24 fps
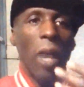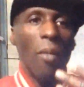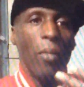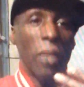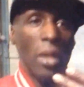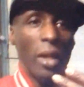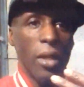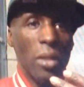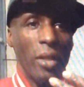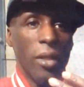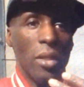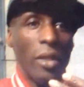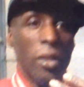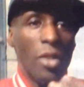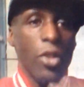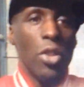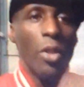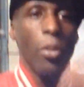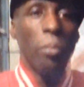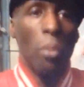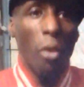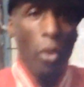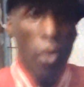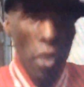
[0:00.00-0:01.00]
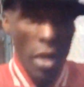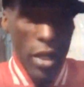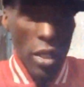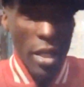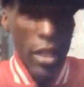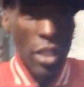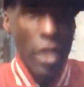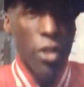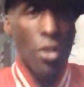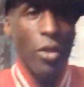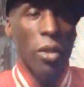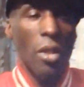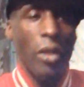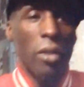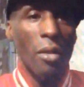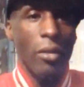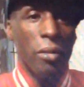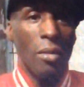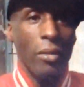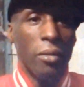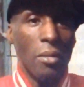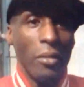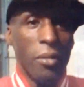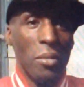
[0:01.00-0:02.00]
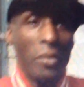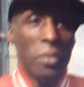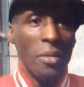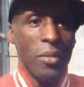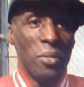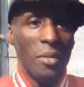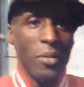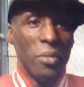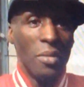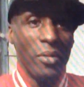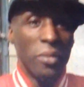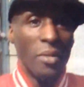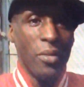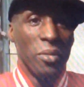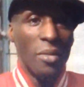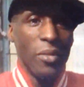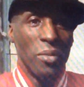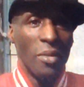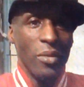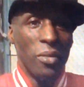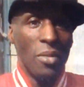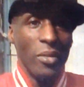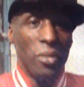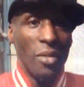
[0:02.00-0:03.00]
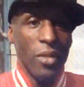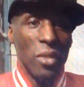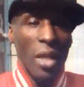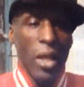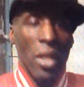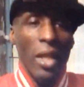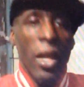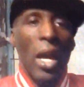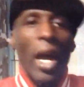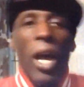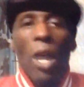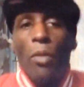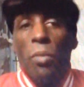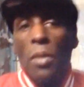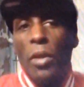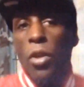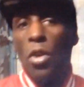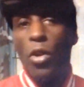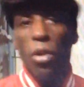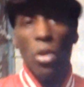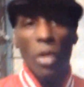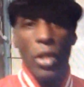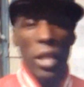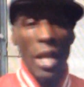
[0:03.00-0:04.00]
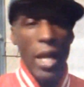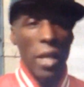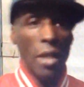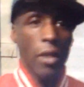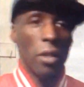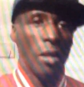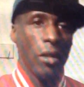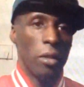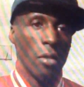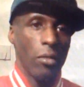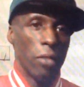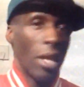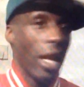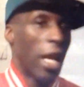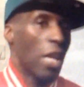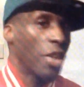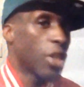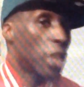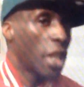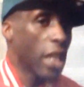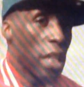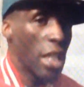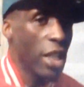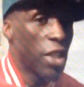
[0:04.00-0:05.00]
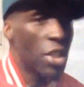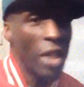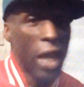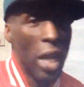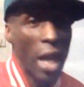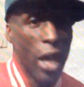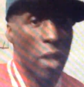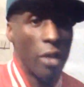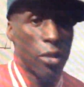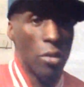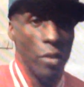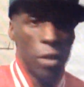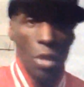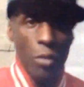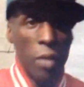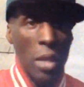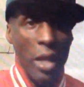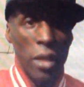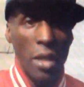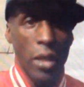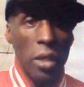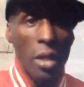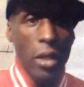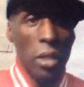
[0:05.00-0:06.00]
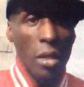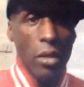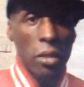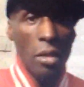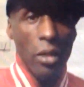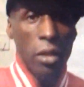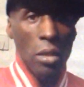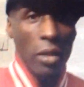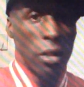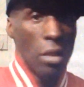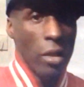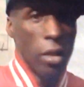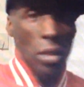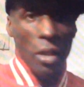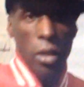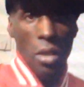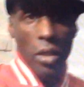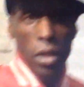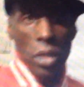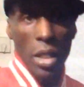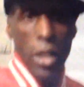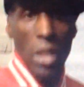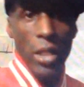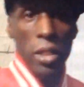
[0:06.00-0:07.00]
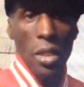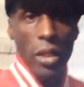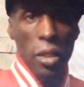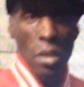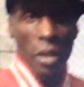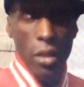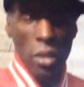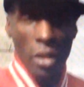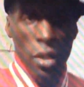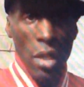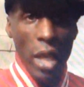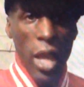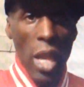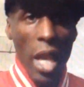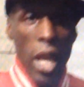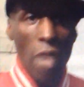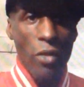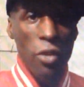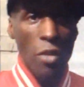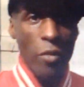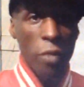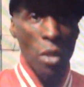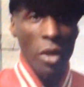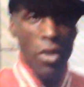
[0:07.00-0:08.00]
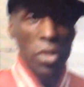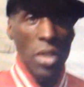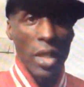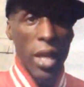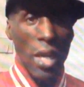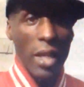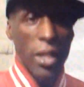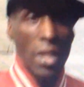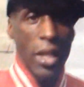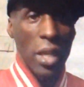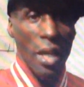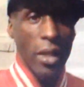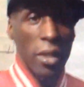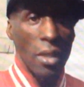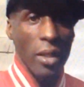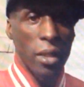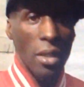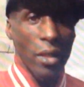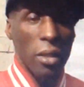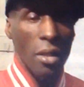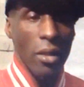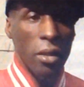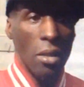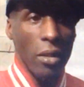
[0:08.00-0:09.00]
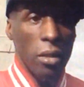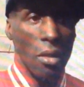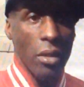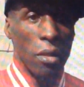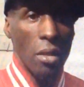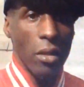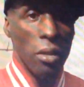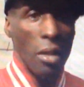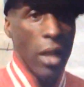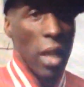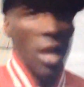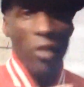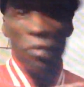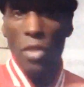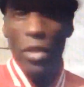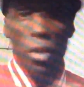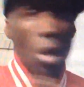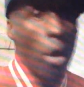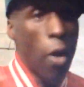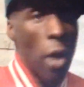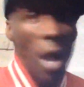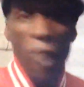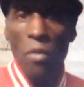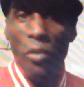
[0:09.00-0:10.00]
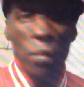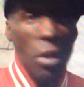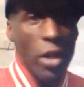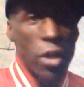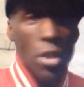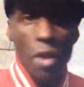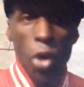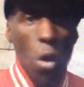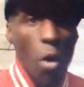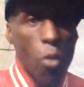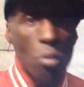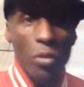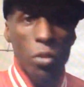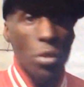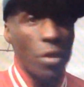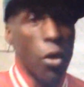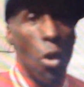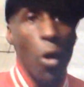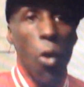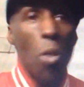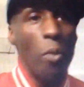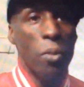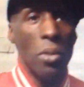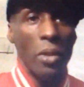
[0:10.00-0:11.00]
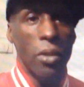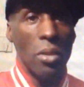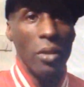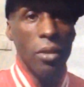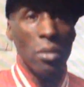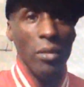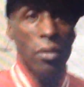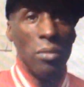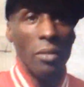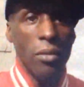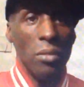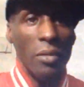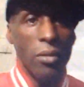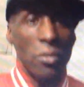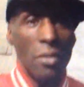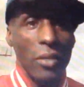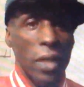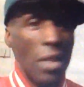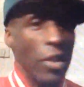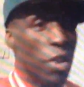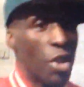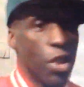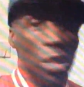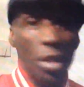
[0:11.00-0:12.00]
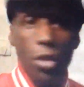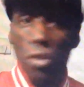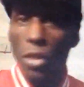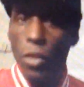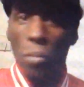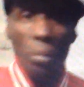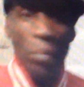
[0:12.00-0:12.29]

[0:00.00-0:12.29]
it with other individuals. This is a picture of me. You can see me speaking as an individual, and you can tell by my body language I'm very relaxed. So one of the key things was I introduced myself to sessions of writing it out,